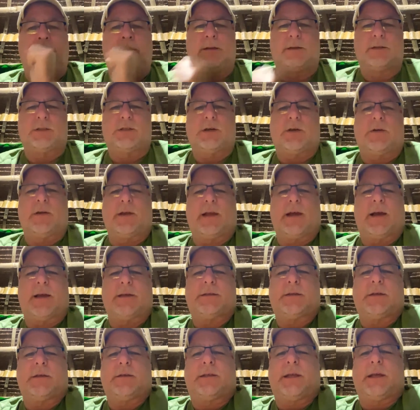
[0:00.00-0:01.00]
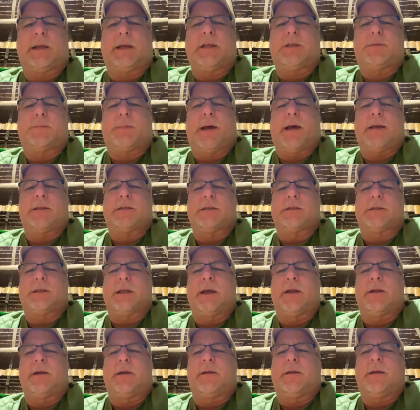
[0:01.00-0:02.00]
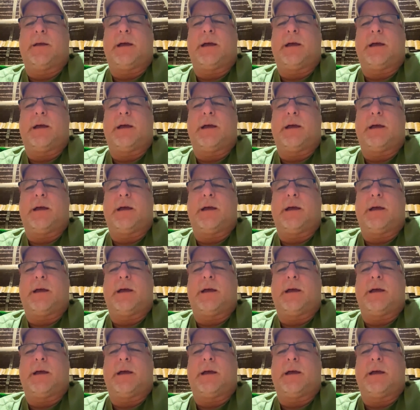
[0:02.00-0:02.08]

Sorry, guys. Dickie Spass says, Leonard,